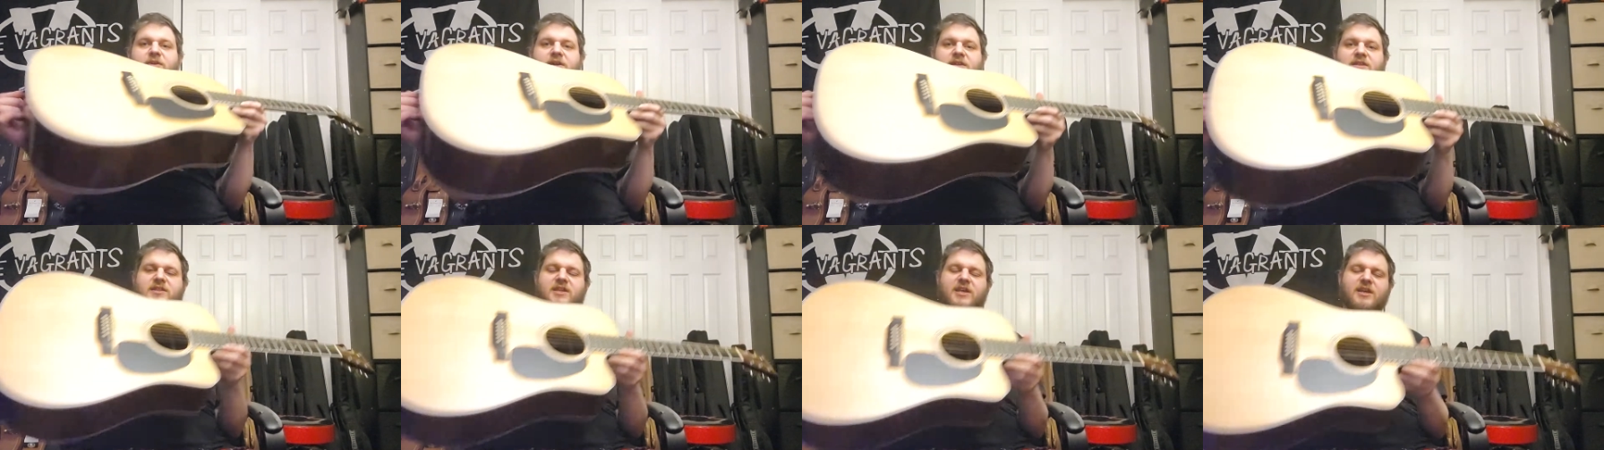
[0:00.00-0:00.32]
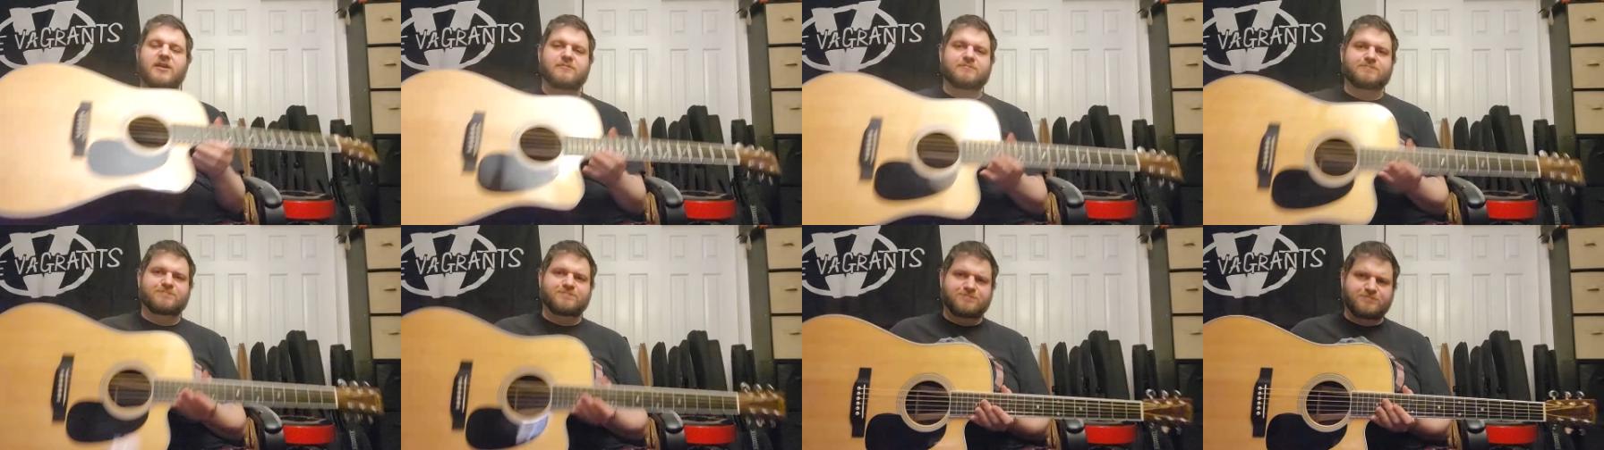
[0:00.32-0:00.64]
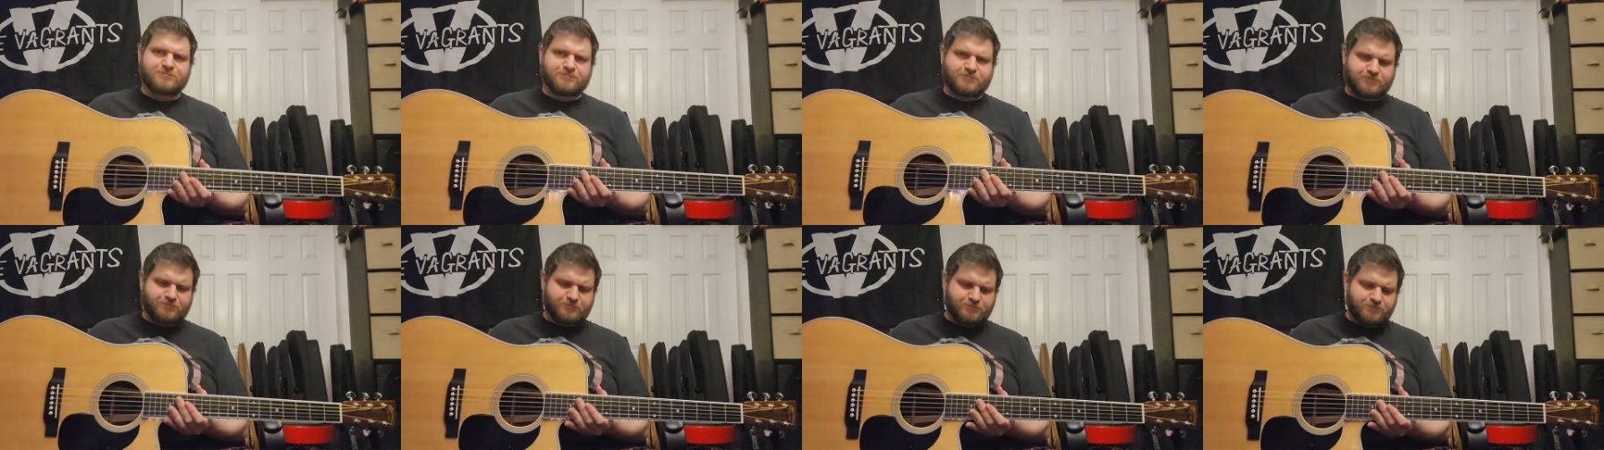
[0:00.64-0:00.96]
right there.
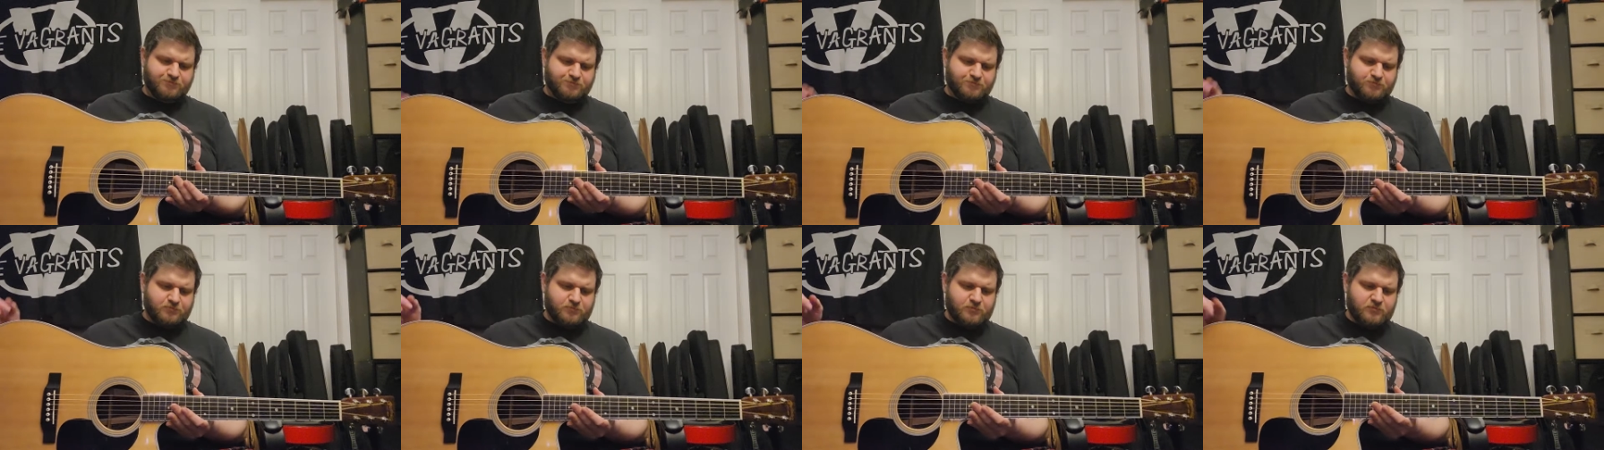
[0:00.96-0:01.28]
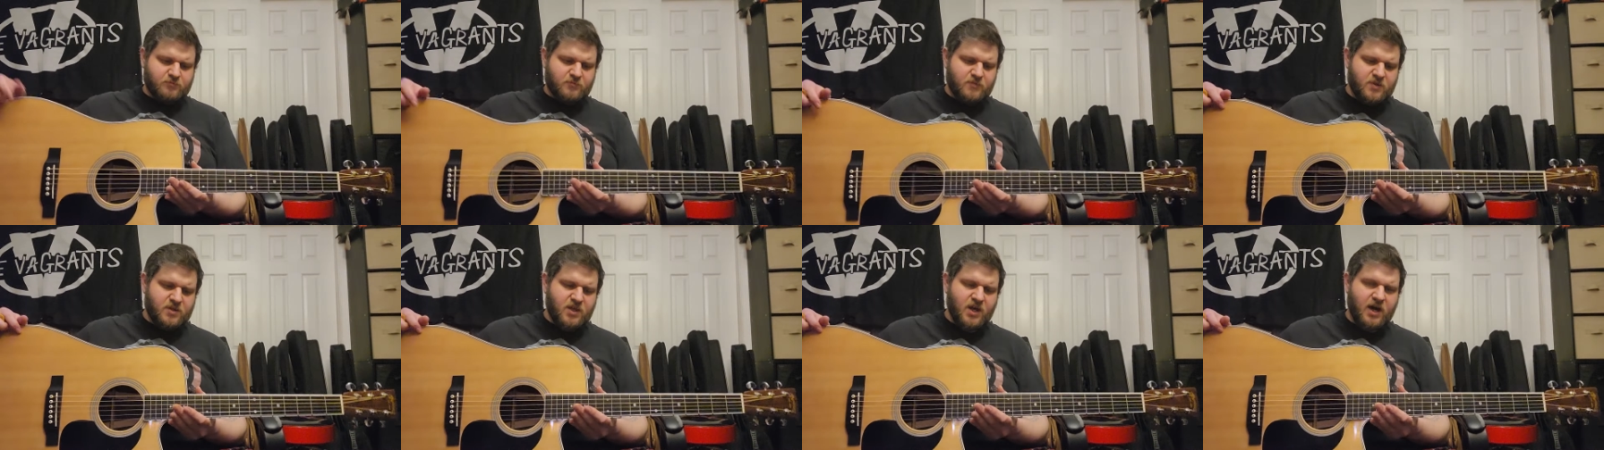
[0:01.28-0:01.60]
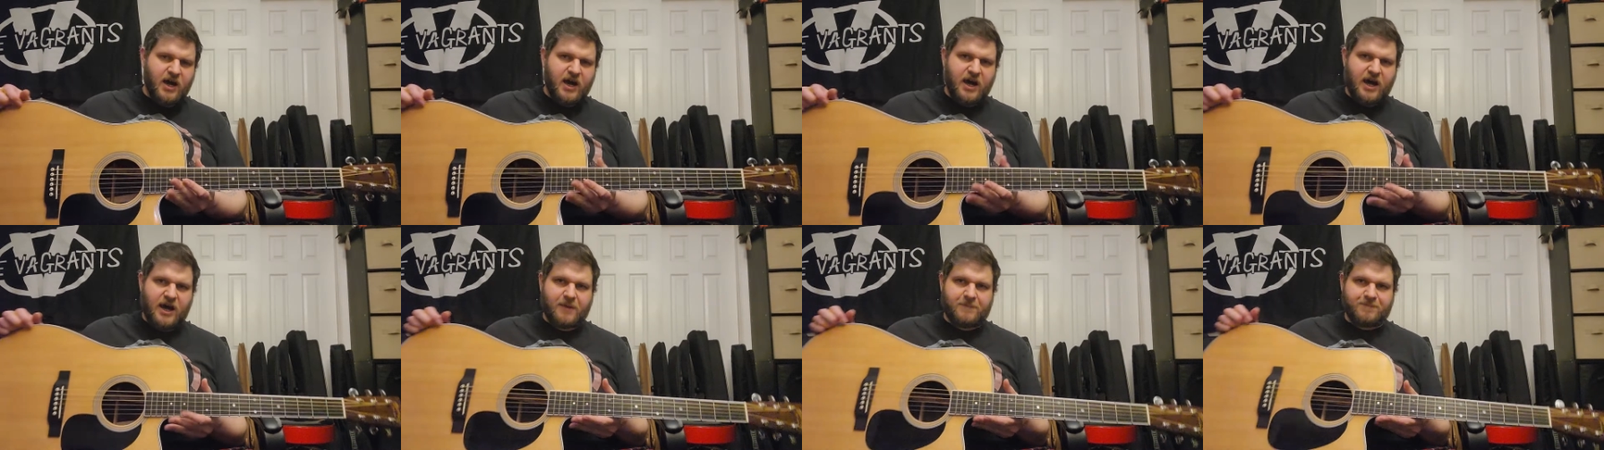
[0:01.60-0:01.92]

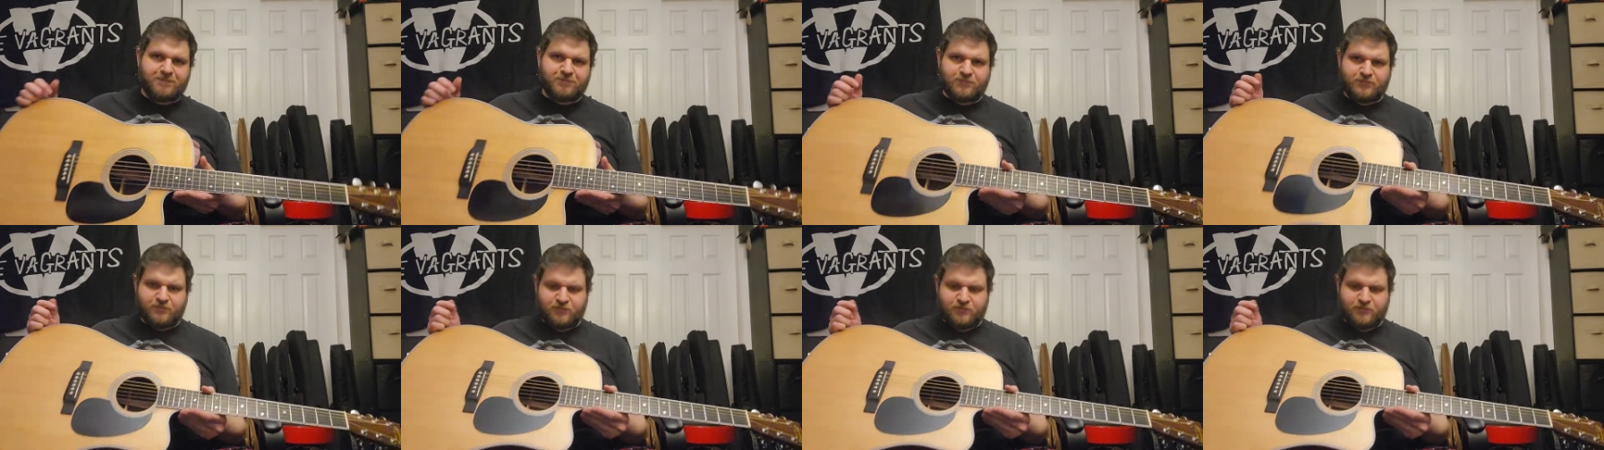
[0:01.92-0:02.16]
Uh,